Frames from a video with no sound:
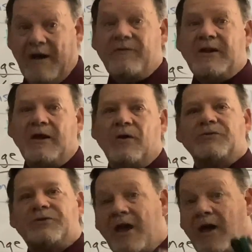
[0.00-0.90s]
videos
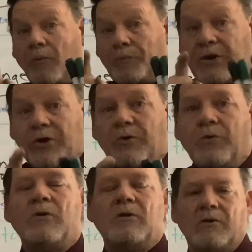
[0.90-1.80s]
to help
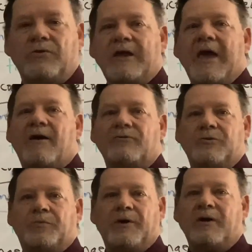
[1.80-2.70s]
you learn the
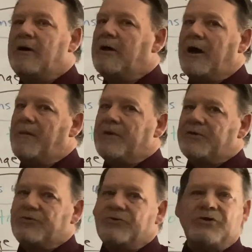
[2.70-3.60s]
algebra. I'm
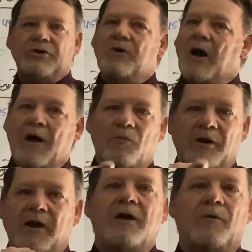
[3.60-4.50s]
Mr. Chu. I want
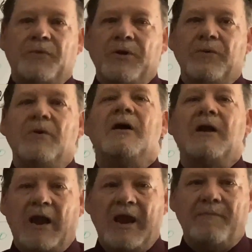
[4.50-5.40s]
to help you.
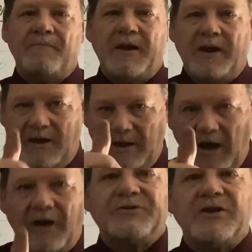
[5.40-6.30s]
Let me.
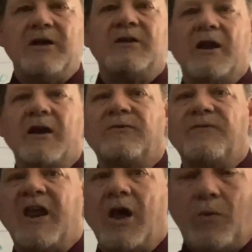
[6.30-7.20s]
I'll see you in the next video.